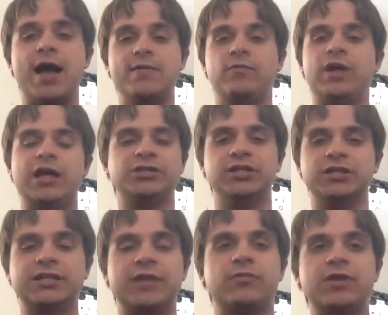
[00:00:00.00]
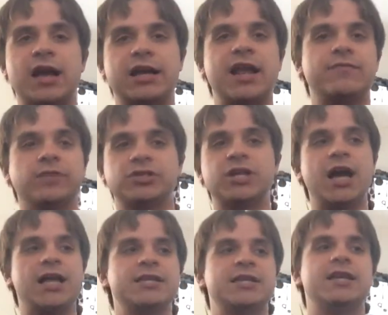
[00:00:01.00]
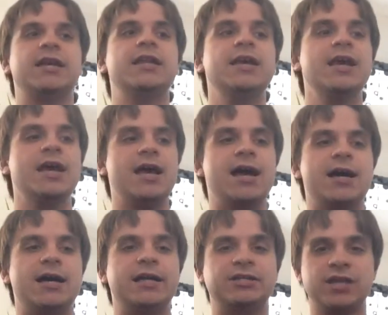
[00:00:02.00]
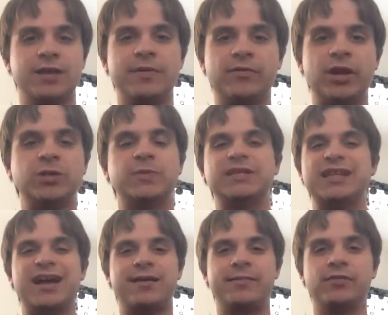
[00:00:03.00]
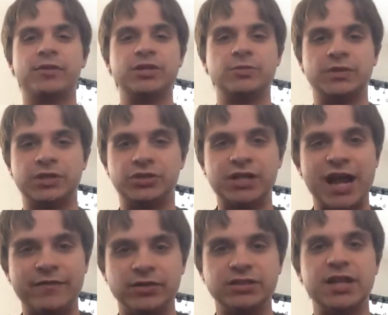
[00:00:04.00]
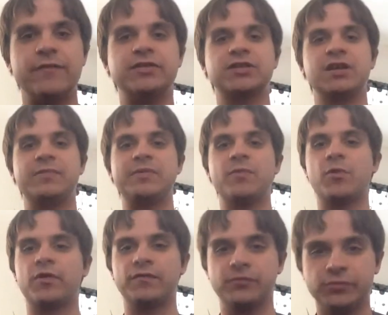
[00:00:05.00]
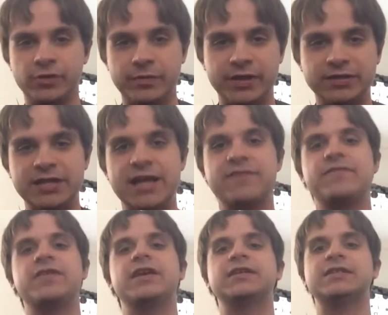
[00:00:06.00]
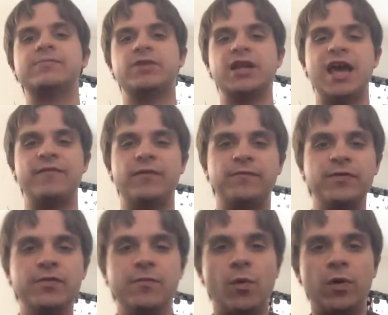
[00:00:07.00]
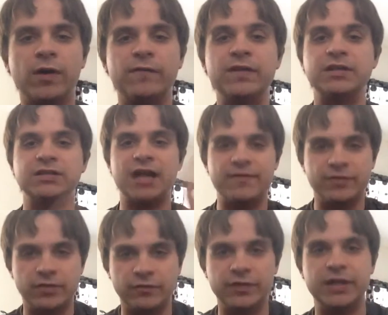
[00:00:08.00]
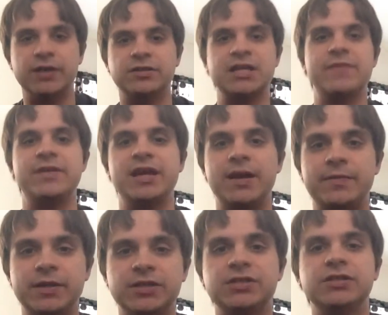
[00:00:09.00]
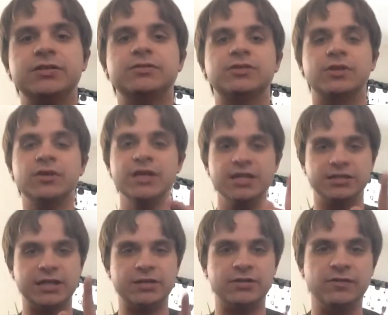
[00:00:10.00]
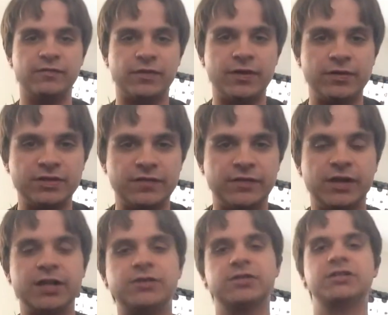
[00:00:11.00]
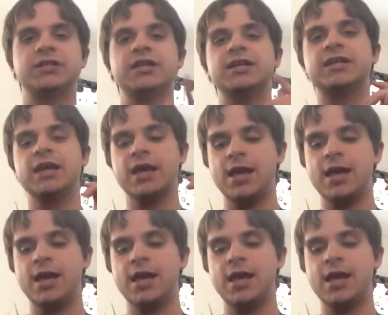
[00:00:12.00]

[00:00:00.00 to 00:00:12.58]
Well, I shouldn't say we're not going to have rich content. It's going to be rich, but it's not going to be rich with the travel stuff. It's going to be more of the root beer side of things. I'm going to have a few more philosophical videos coming up here soon, so stay tuned for those if you're interested.